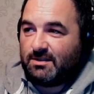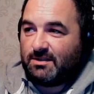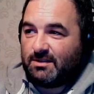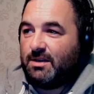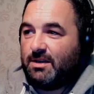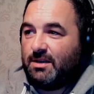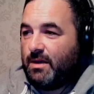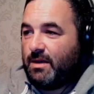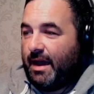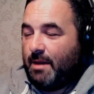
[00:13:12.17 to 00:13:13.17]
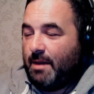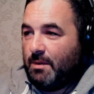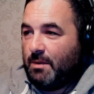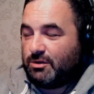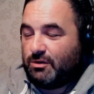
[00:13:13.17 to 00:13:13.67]
It
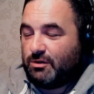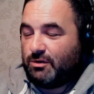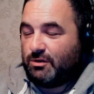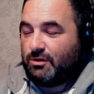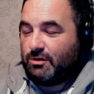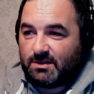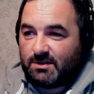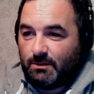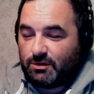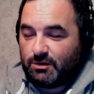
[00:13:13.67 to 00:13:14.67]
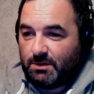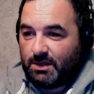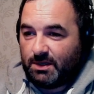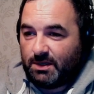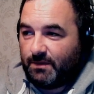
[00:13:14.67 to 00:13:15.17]
was something obvious, and it was something
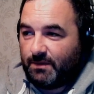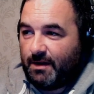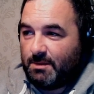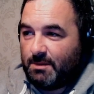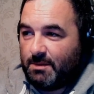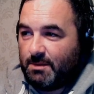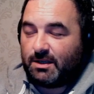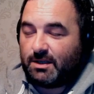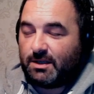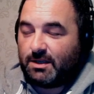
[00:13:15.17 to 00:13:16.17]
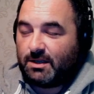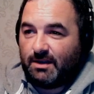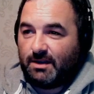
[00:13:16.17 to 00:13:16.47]
very methodical that